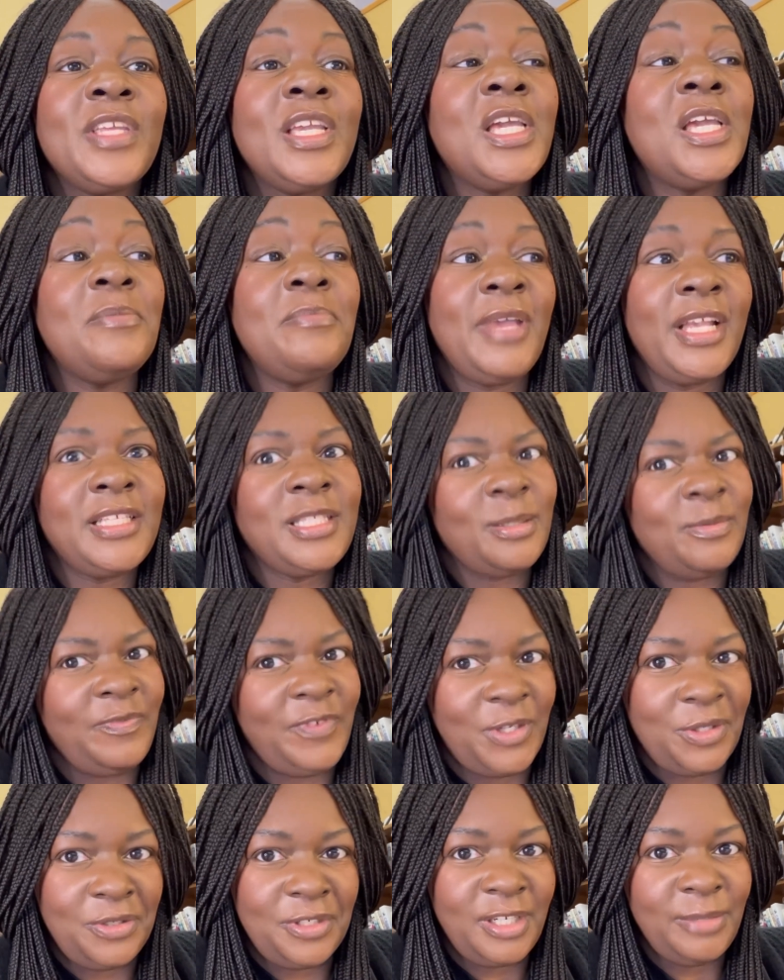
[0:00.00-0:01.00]
it makes him
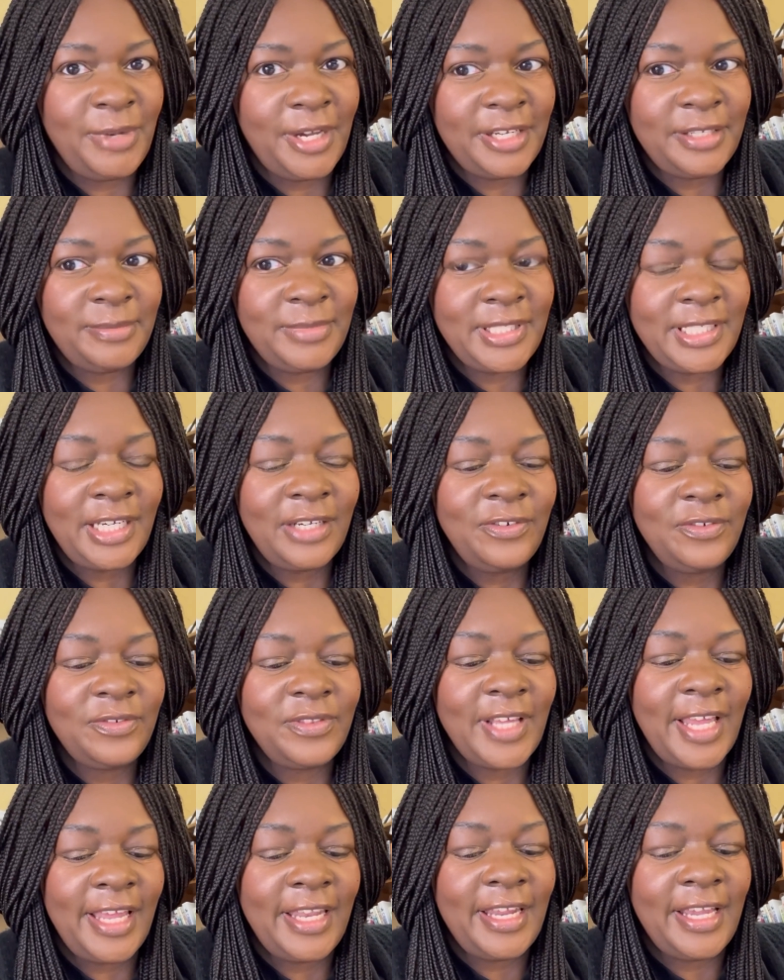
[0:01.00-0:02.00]
feel good about himself
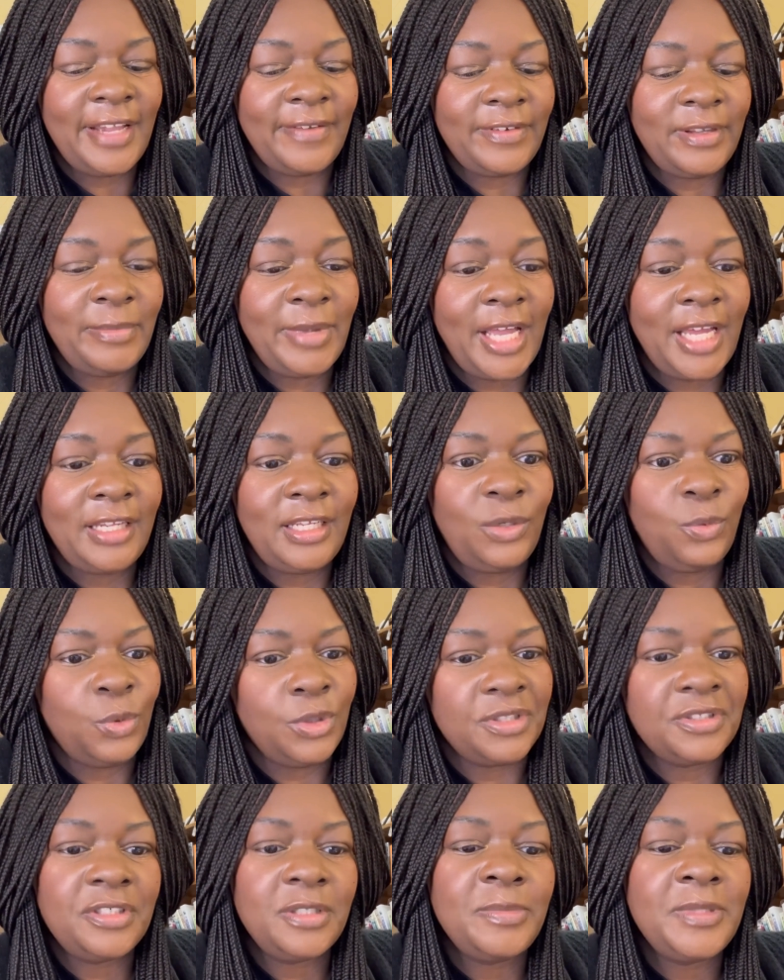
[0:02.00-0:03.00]
that everybody
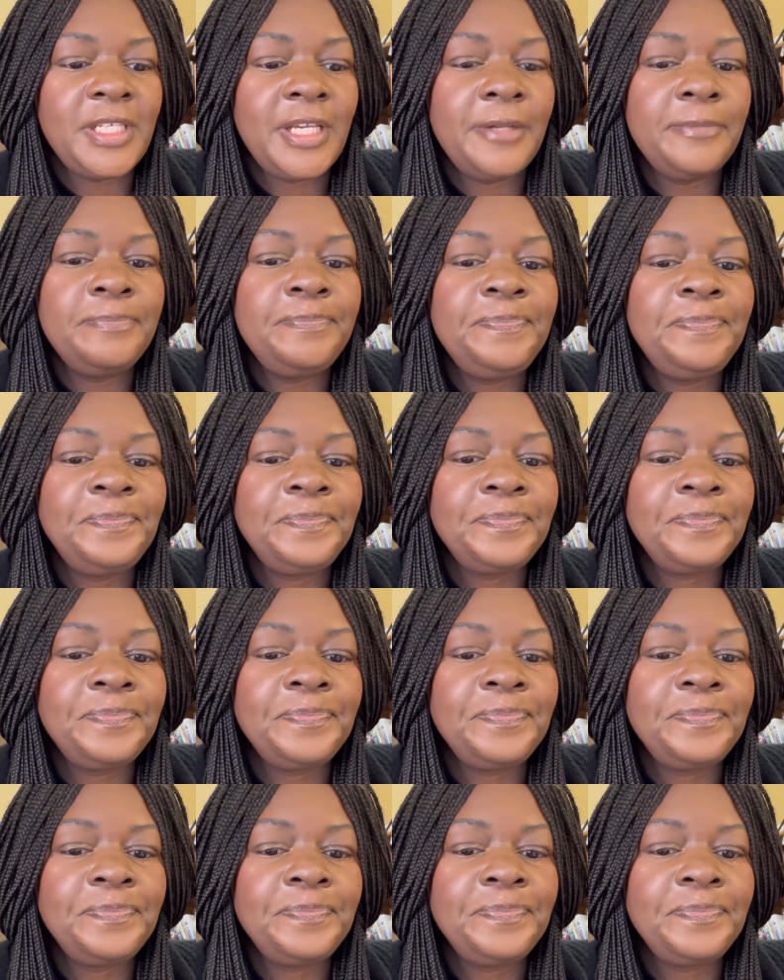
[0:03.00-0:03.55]
worships him.